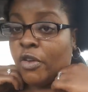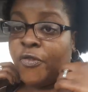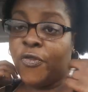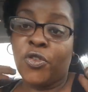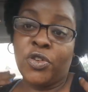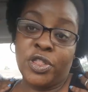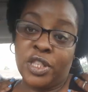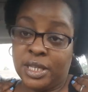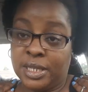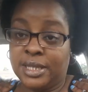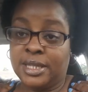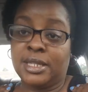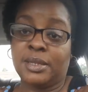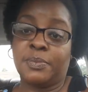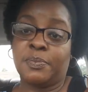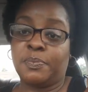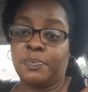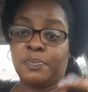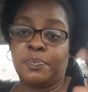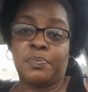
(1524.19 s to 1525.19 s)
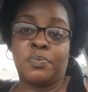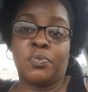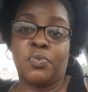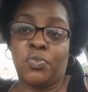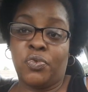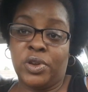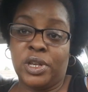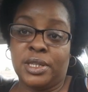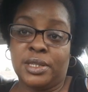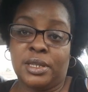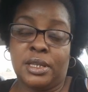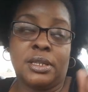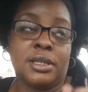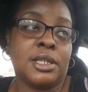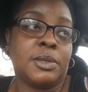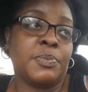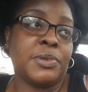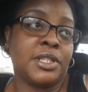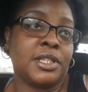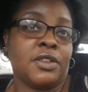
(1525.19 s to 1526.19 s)
for this
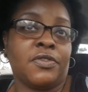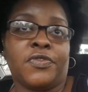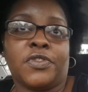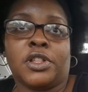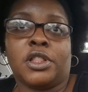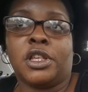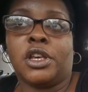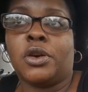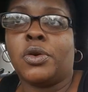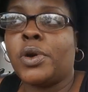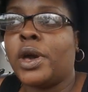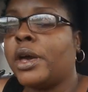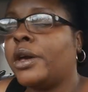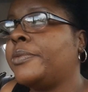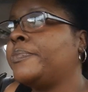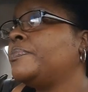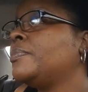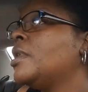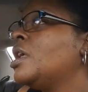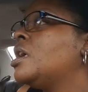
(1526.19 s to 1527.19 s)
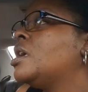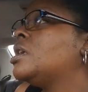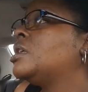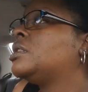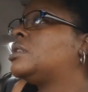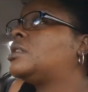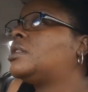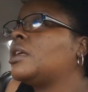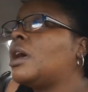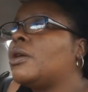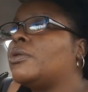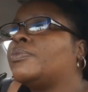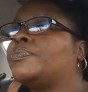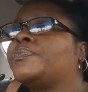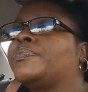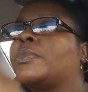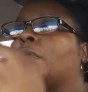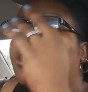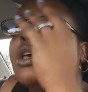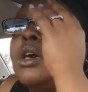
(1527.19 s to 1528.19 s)
reason specifically. Okay, so
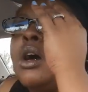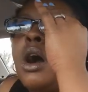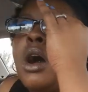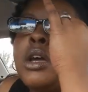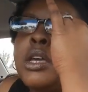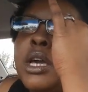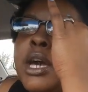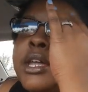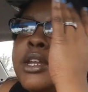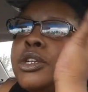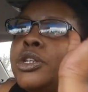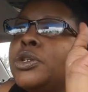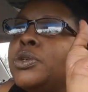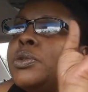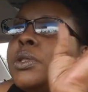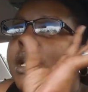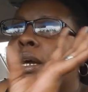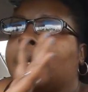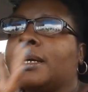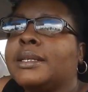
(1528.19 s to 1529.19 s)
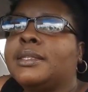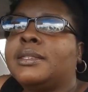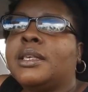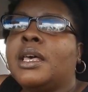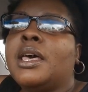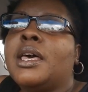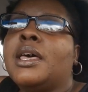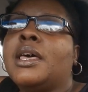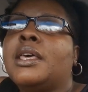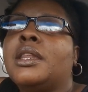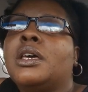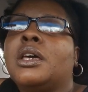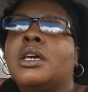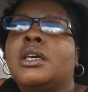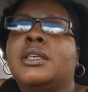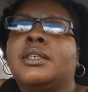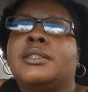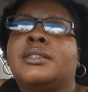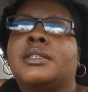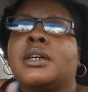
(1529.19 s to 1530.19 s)
all you got to do, like I said,
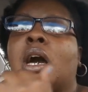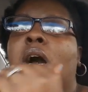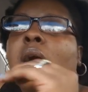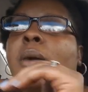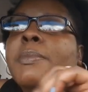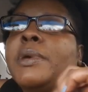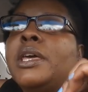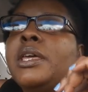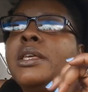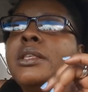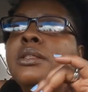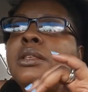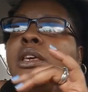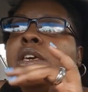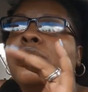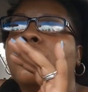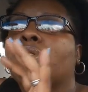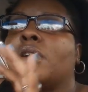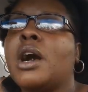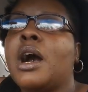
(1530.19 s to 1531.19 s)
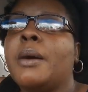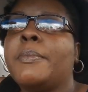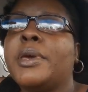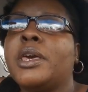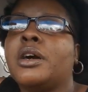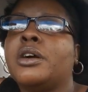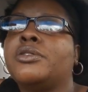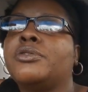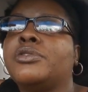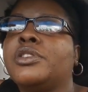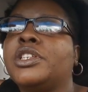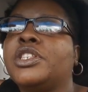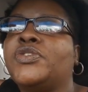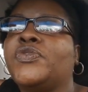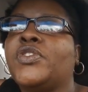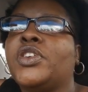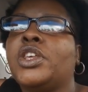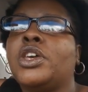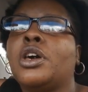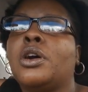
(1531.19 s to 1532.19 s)
is comment, either comment under
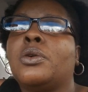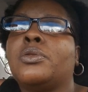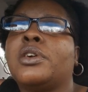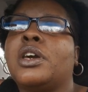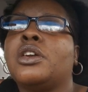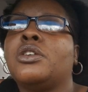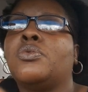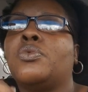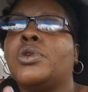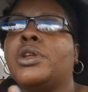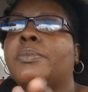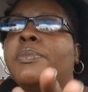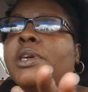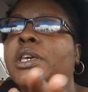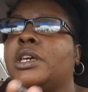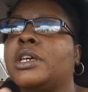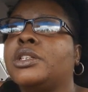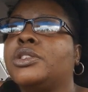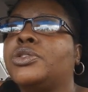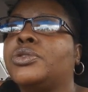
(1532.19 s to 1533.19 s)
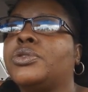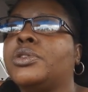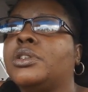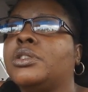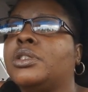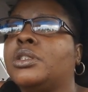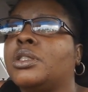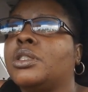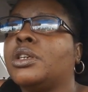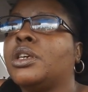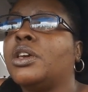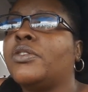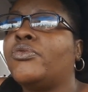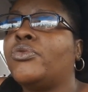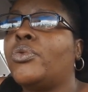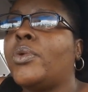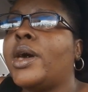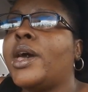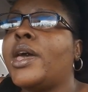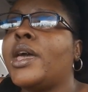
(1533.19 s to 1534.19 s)
this video that you want to be entered into the
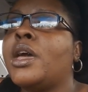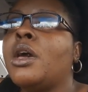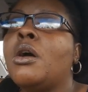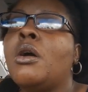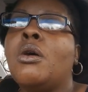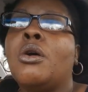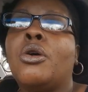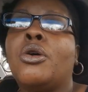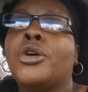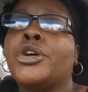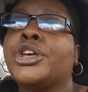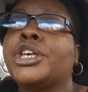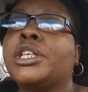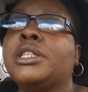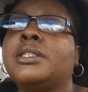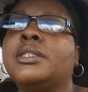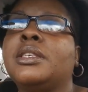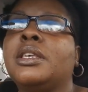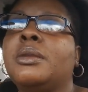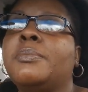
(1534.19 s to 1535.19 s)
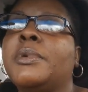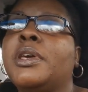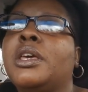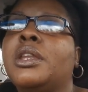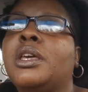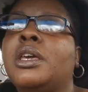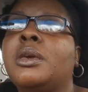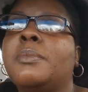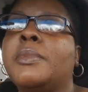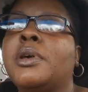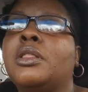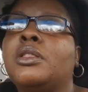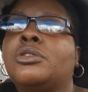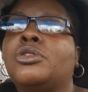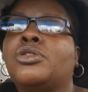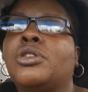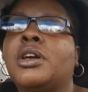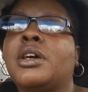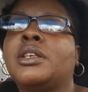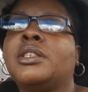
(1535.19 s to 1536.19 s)
giveaway, or you can send me an email
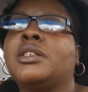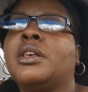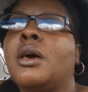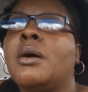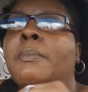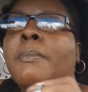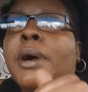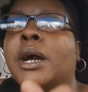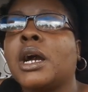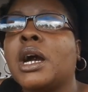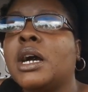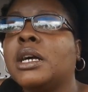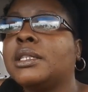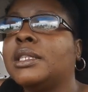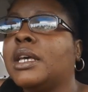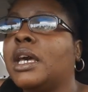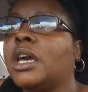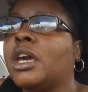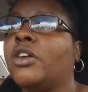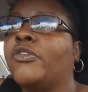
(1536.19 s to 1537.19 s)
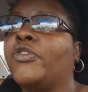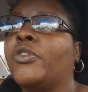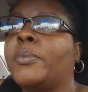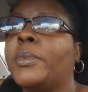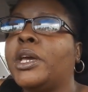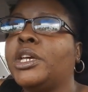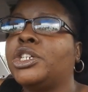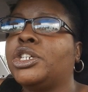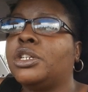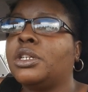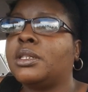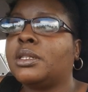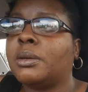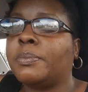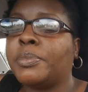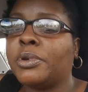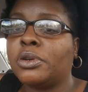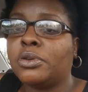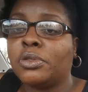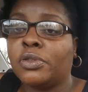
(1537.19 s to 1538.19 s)
address. My contact information
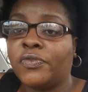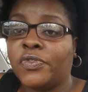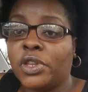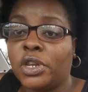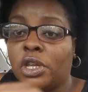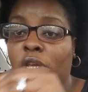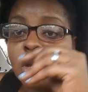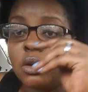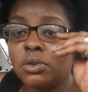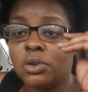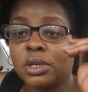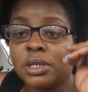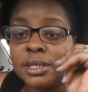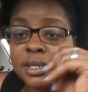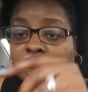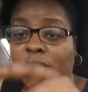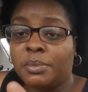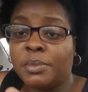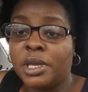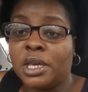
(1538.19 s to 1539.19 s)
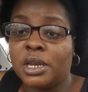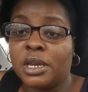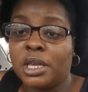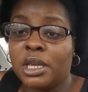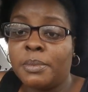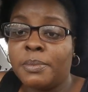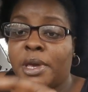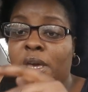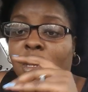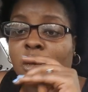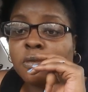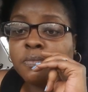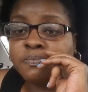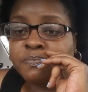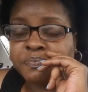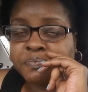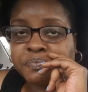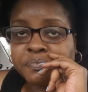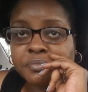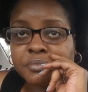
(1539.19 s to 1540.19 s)
is up under the video. You can send me an email